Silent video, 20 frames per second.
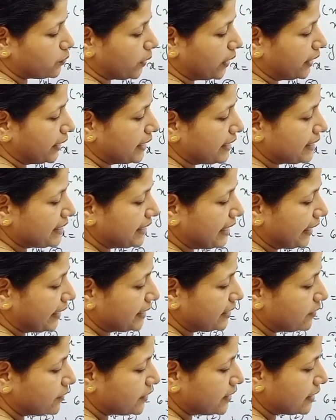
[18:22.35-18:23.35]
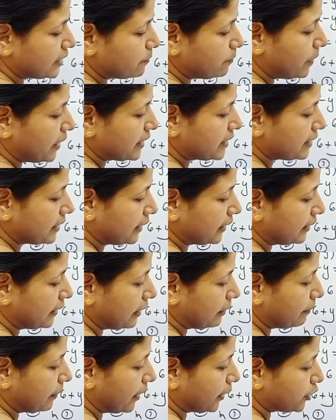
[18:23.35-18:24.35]
One is negative 6 plus
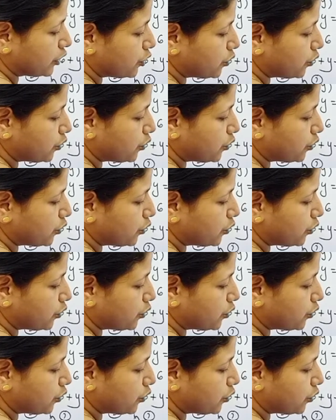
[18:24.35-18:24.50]
30 by